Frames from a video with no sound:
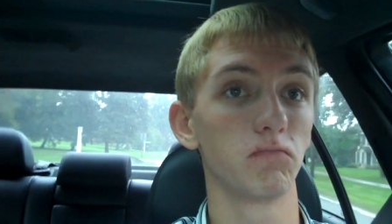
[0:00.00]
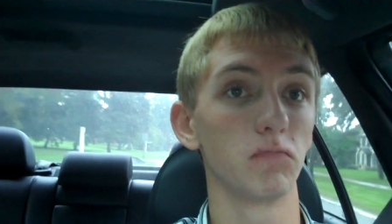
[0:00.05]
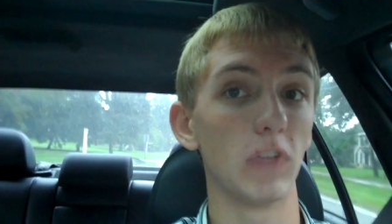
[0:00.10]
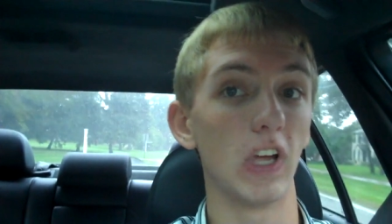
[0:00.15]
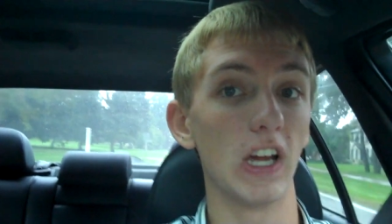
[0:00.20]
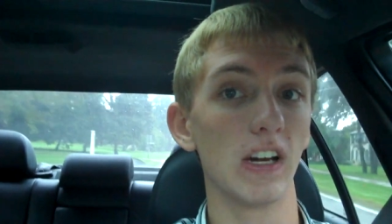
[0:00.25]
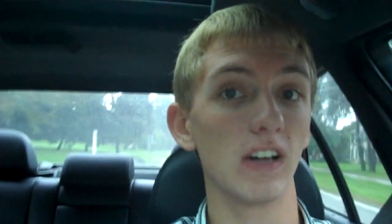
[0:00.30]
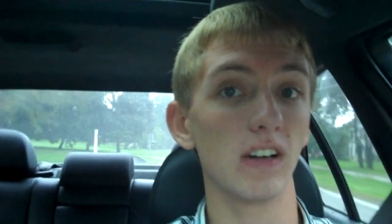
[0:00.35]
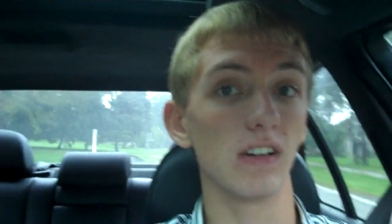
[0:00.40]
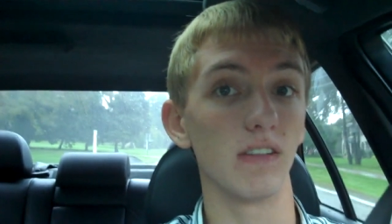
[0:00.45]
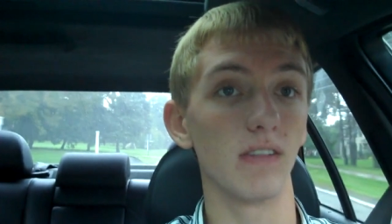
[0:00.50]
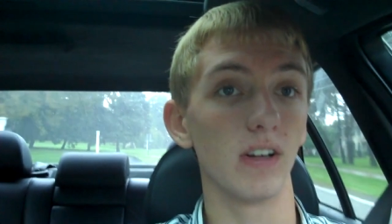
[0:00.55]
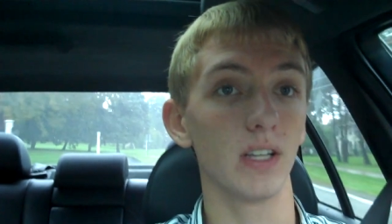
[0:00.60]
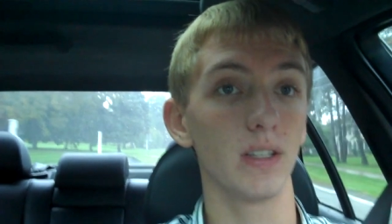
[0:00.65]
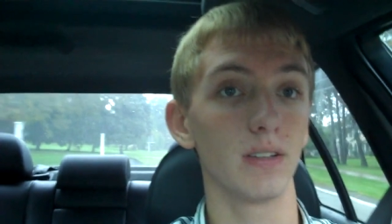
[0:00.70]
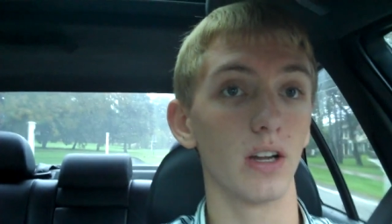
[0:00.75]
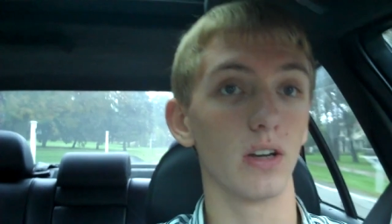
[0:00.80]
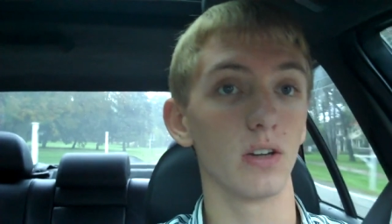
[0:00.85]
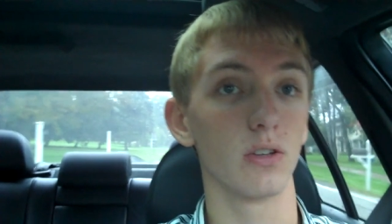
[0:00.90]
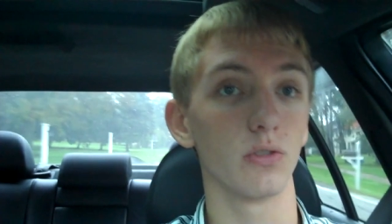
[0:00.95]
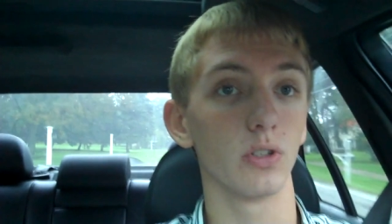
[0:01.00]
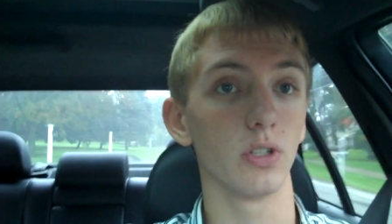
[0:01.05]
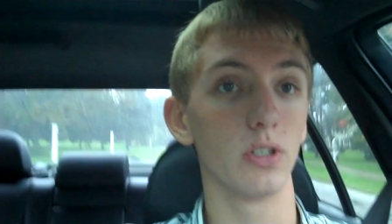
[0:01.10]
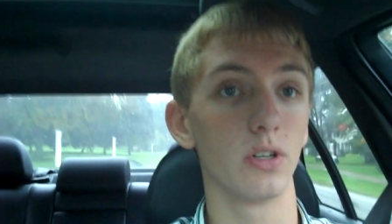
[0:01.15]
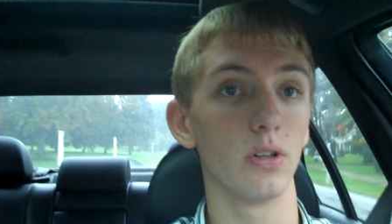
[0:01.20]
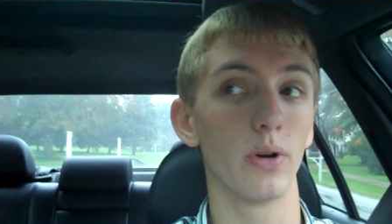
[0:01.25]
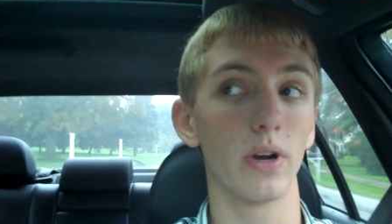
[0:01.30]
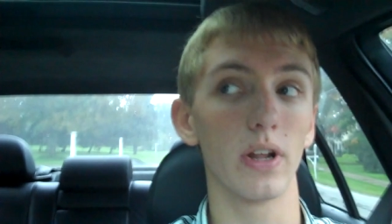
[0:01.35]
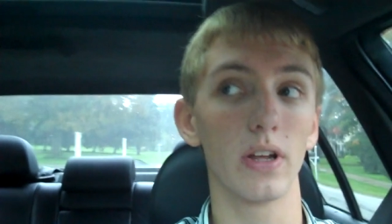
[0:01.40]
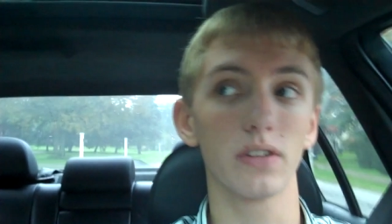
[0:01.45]
yeah, I, I don't really
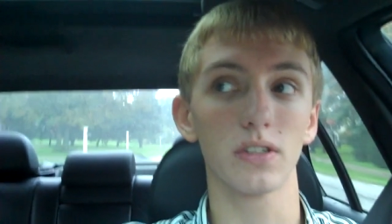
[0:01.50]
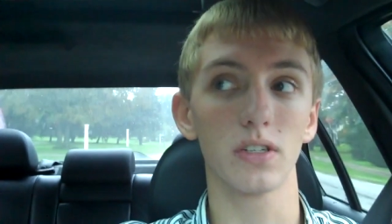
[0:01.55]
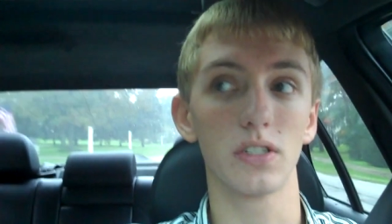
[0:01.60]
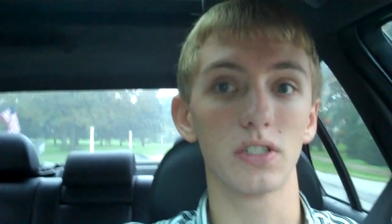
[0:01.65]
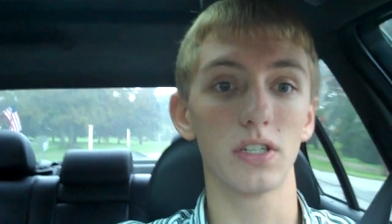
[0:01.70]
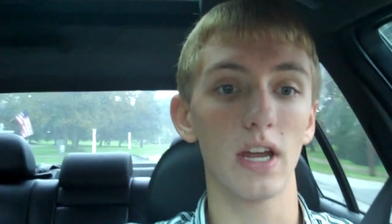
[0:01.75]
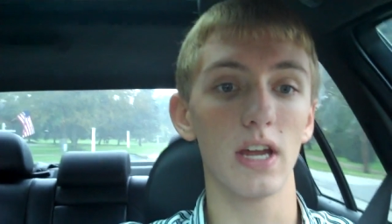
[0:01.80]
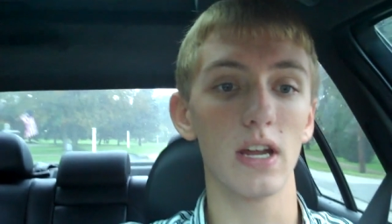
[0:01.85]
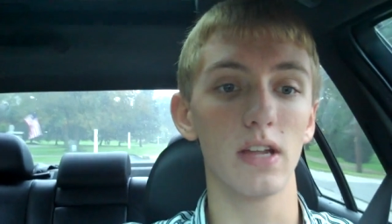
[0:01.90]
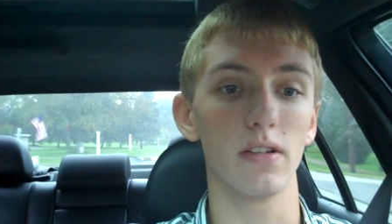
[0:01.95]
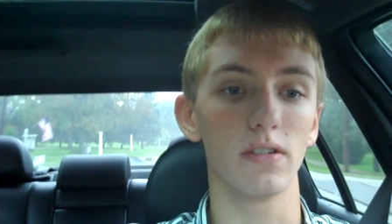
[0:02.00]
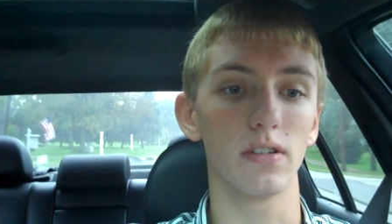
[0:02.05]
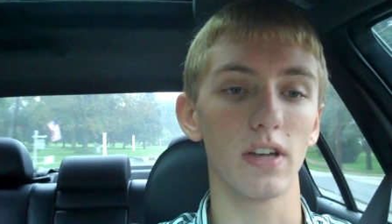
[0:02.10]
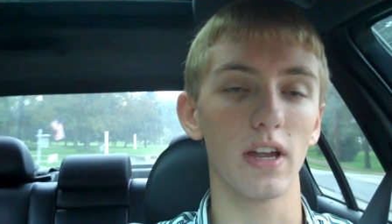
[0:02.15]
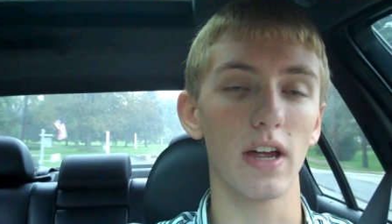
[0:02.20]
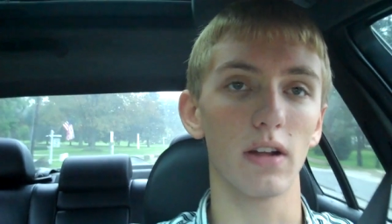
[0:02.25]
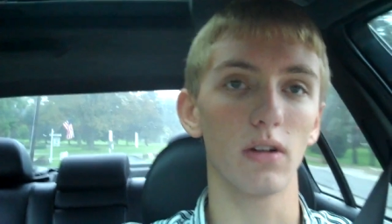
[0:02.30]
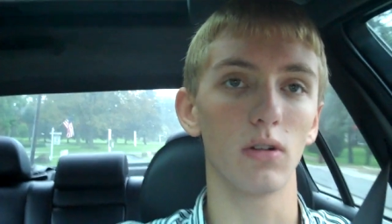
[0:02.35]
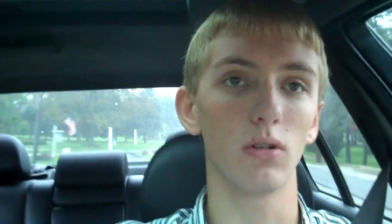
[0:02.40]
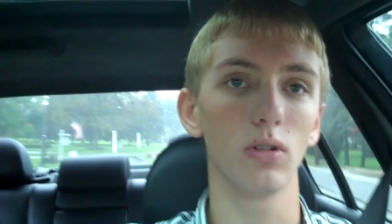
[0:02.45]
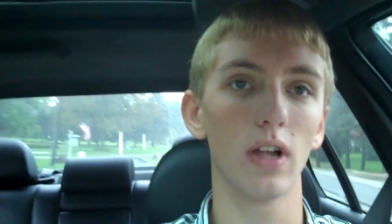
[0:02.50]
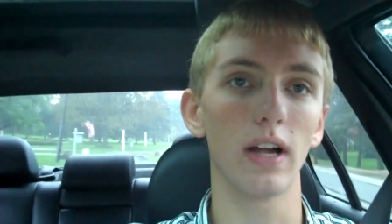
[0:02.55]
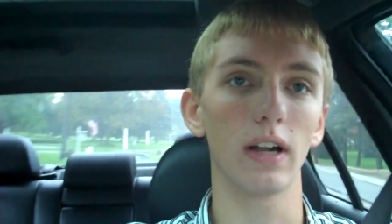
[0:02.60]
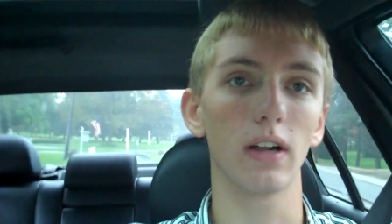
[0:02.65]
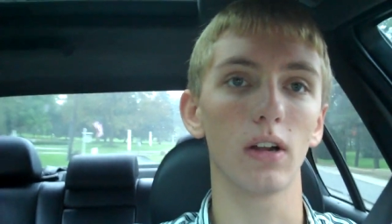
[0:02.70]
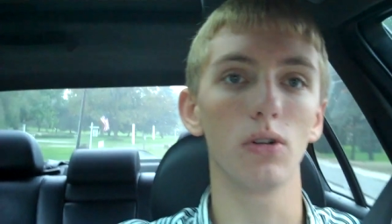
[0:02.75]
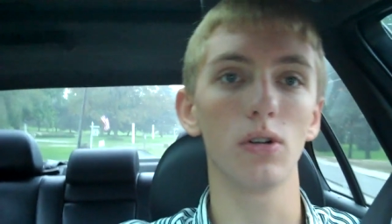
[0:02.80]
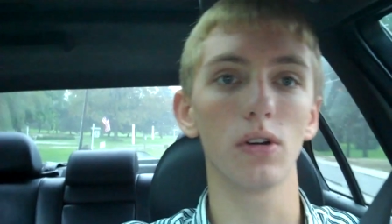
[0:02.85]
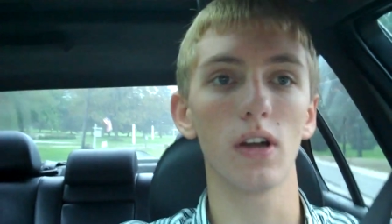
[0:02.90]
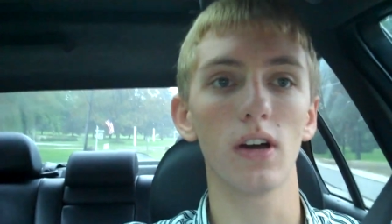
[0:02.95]
know what else to say. There's not a whole
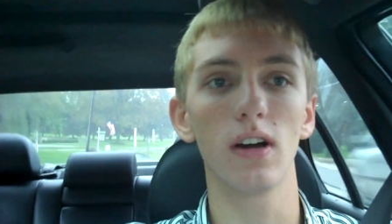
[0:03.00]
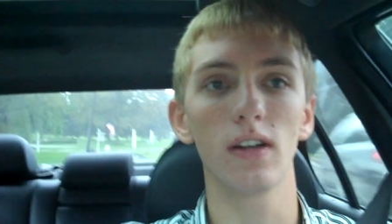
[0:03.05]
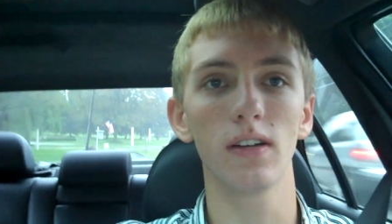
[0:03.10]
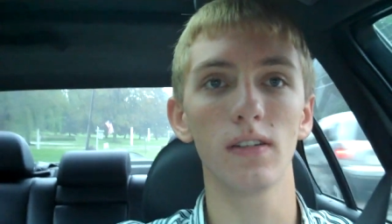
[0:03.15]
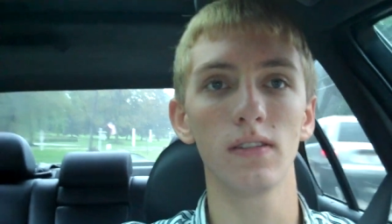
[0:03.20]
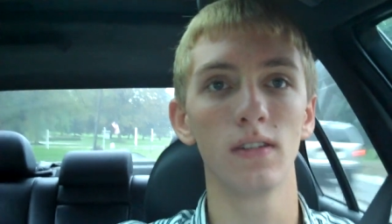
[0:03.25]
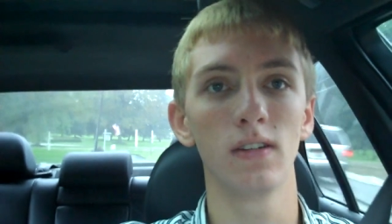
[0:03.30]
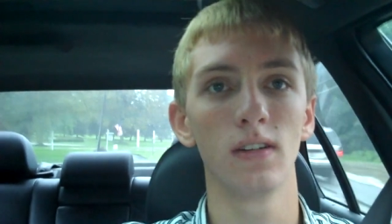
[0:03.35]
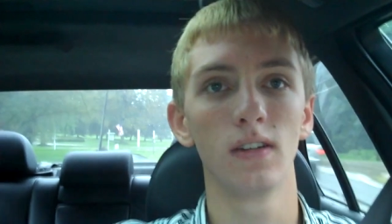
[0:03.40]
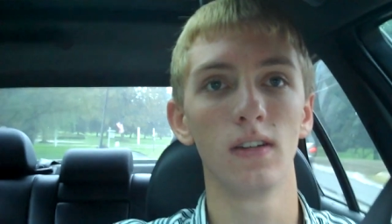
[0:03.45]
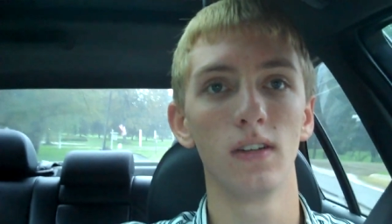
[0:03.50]
lot going on.